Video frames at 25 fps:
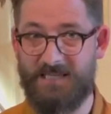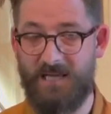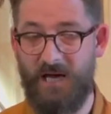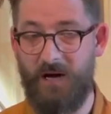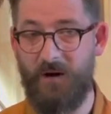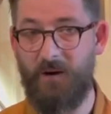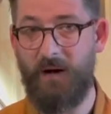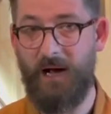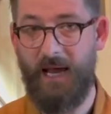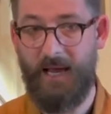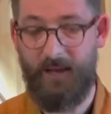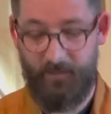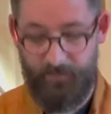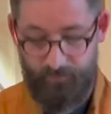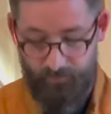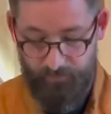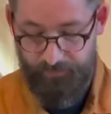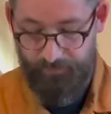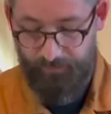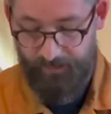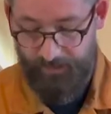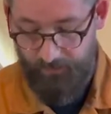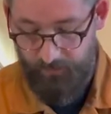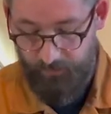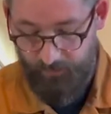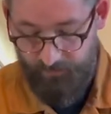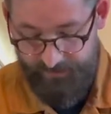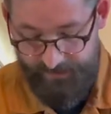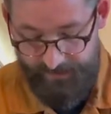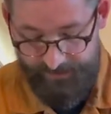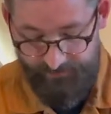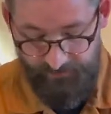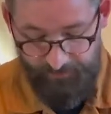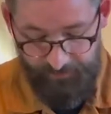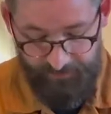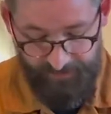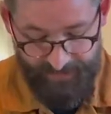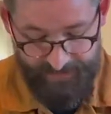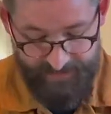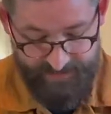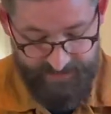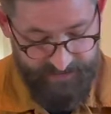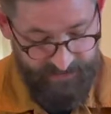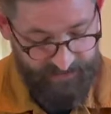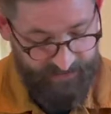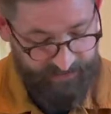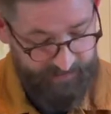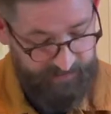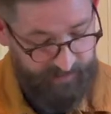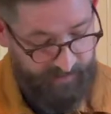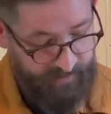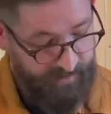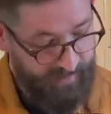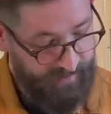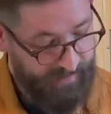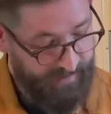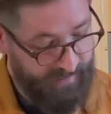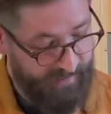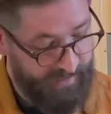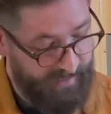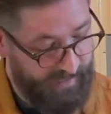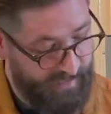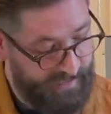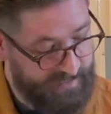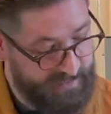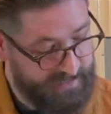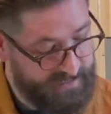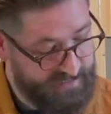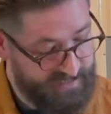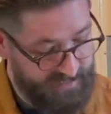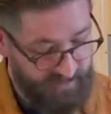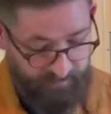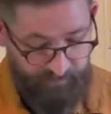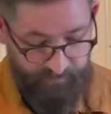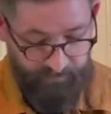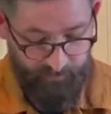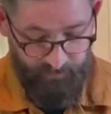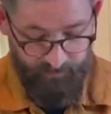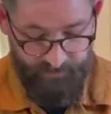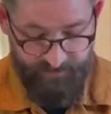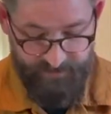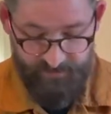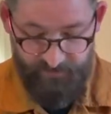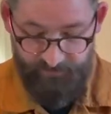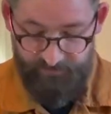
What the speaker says: so it probably will need replacing at some point.